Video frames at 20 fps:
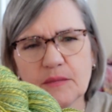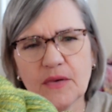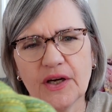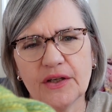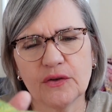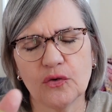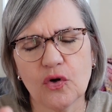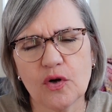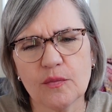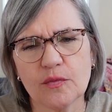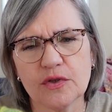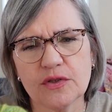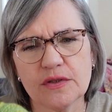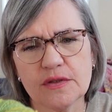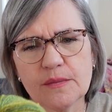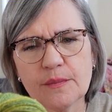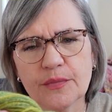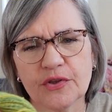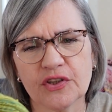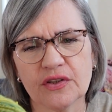my normal,
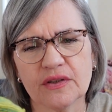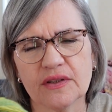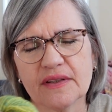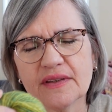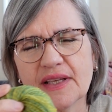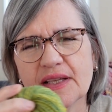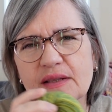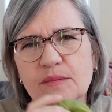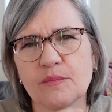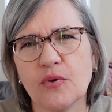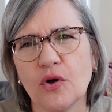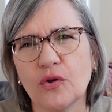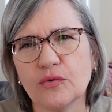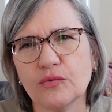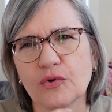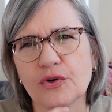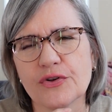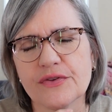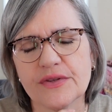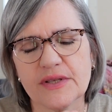but then
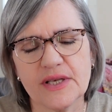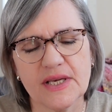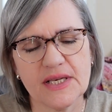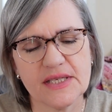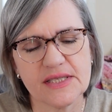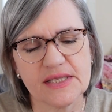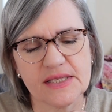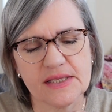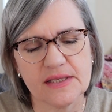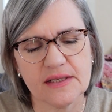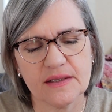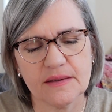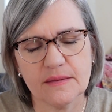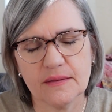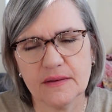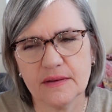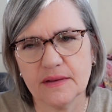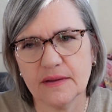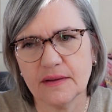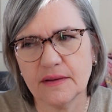Polworth is
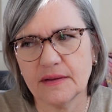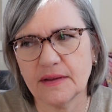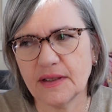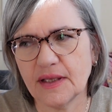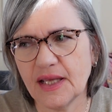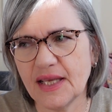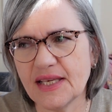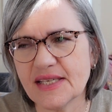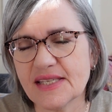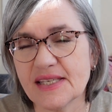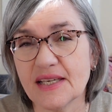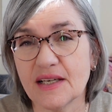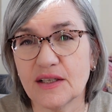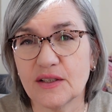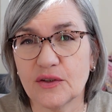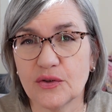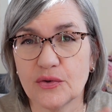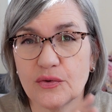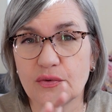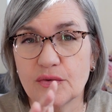easier
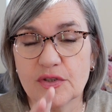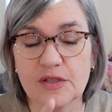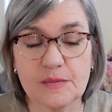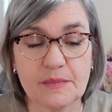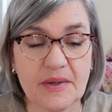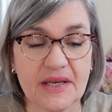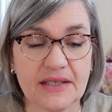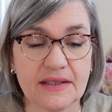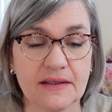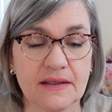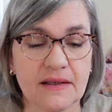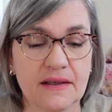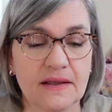to spin